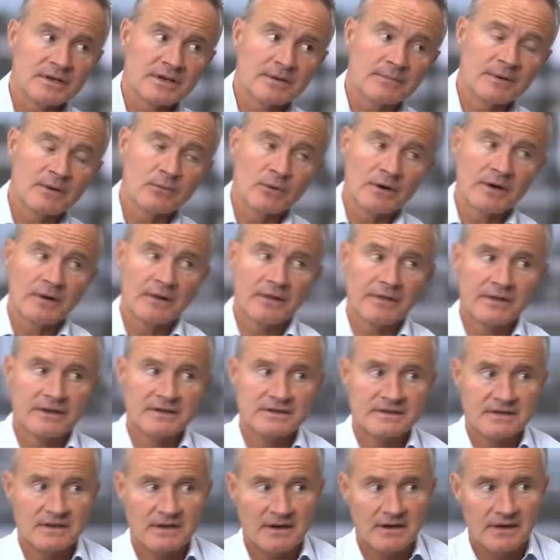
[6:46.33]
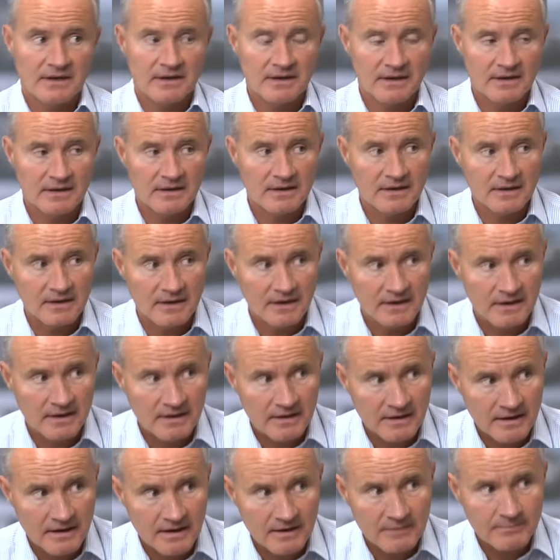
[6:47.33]
I mean, one of the things that
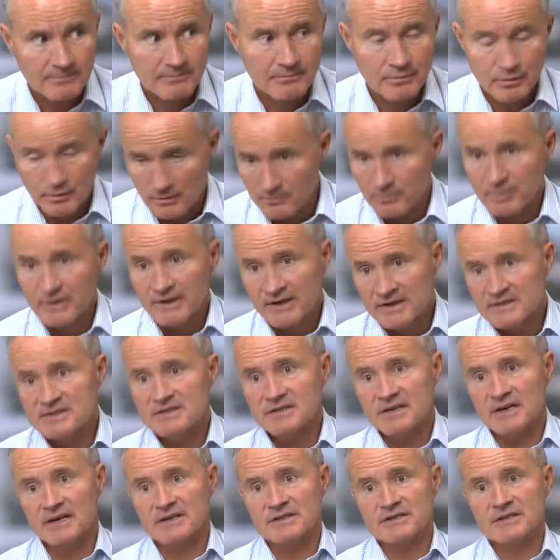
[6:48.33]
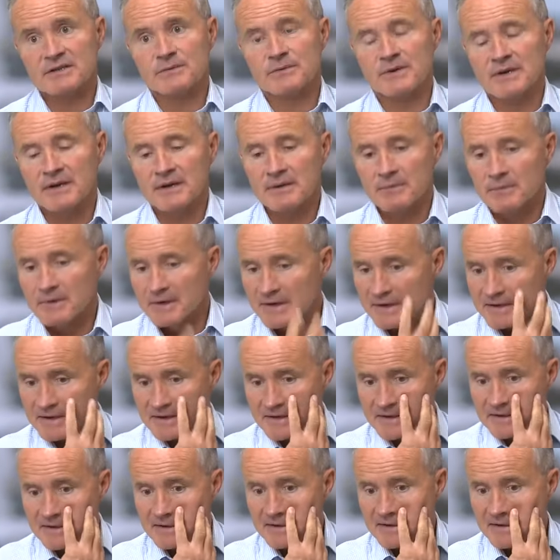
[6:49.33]
I put in place actually when I
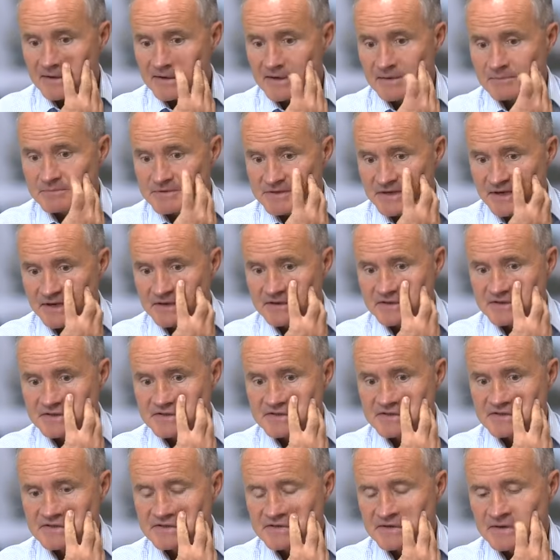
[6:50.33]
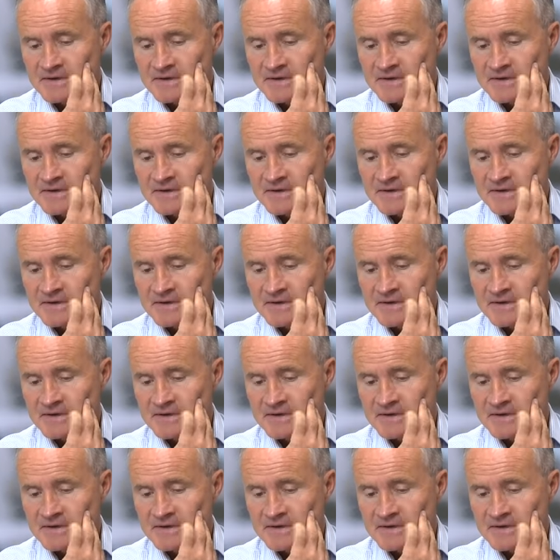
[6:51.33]
came to Henderson